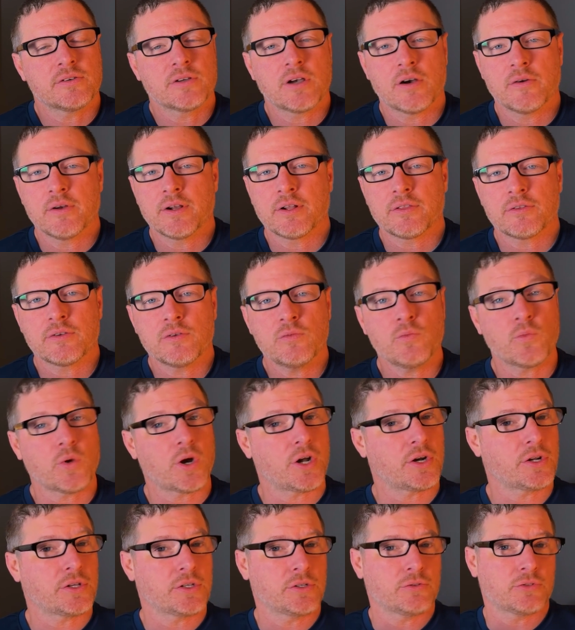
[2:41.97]
going through?
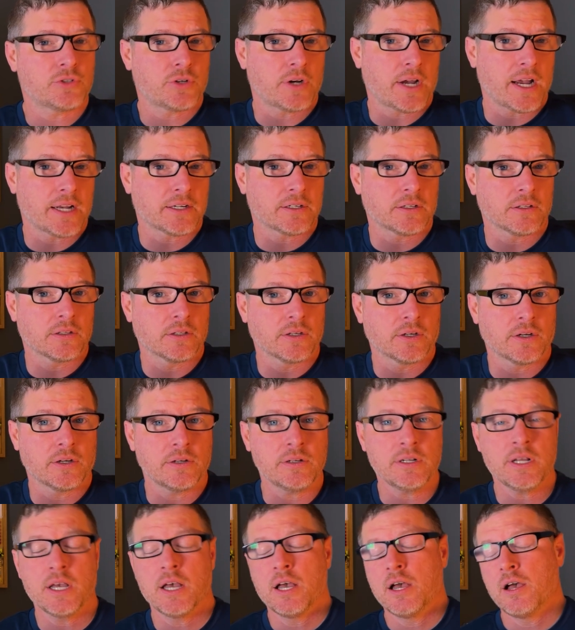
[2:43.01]
What are you trying to
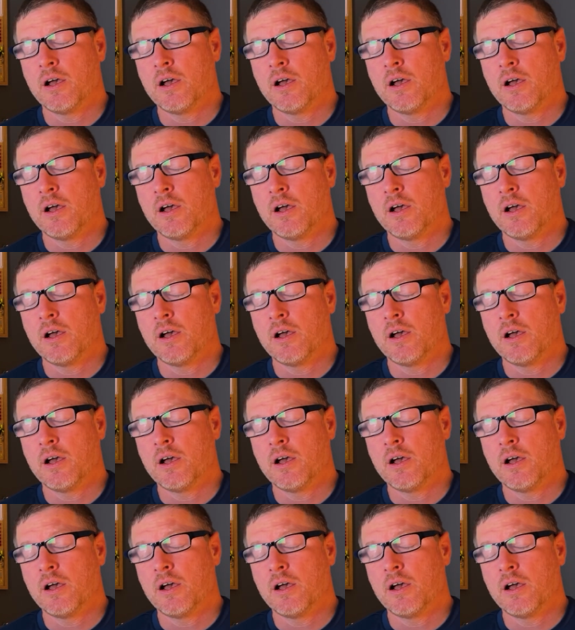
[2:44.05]
learn?